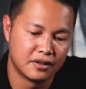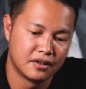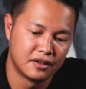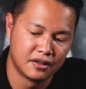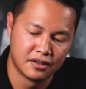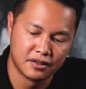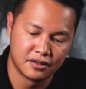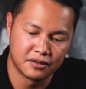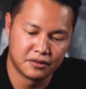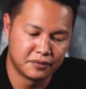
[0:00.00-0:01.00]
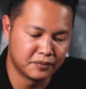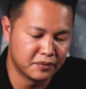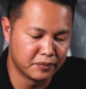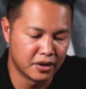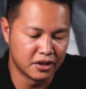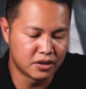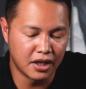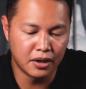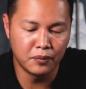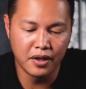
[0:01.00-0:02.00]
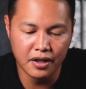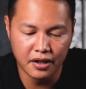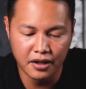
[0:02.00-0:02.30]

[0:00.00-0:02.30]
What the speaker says: So I'm gonna try it with